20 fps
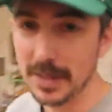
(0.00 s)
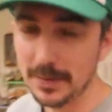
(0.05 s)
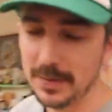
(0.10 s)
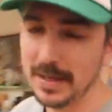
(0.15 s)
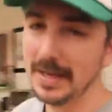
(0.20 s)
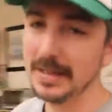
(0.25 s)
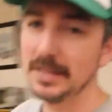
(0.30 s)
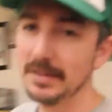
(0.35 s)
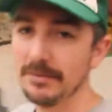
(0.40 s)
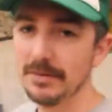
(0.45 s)
I would
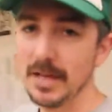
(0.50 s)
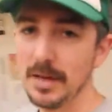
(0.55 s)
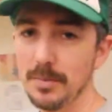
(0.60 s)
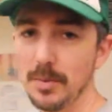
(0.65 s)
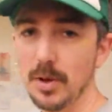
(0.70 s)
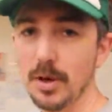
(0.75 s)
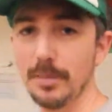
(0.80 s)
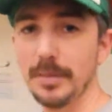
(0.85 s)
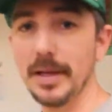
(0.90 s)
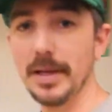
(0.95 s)
like to have done
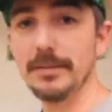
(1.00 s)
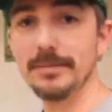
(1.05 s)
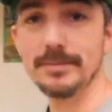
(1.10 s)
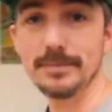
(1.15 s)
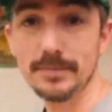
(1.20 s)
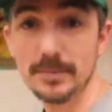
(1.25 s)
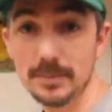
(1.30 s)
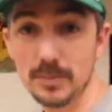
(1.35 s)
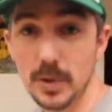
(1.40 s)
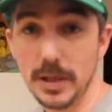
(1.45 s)
more, but
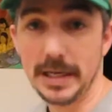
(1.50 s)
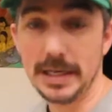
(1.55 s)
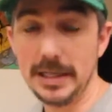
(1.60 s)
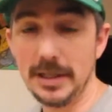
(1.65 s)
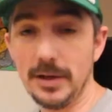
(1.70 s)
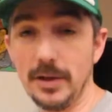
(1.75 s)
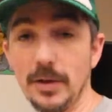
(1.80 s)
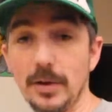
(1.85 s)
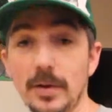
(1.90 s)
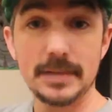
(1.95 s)
what can you
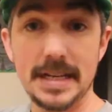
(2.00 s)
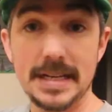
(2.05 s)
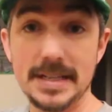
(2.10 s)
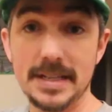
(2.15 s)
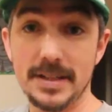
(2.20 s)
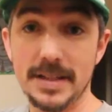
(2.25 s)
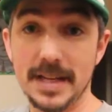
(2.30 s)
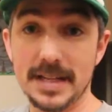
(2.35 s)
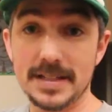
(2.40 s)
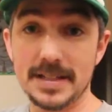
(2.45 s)
do?
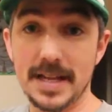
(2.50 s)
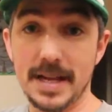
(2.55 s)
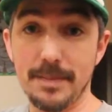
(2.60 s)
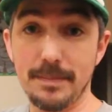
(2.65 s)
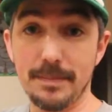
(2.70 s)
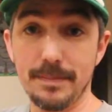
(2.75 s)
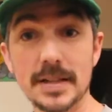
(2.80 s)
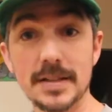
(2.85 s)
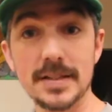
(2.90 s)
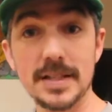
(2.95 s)
Until next time.
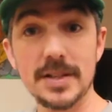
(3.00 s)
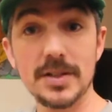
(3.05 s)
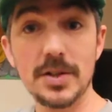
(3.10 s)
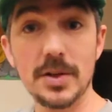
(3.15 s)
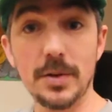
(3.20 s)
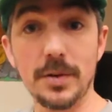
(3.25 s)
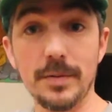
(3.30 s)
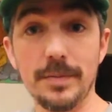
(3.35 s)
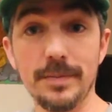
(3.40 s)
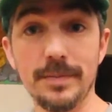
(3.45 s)
See you soon.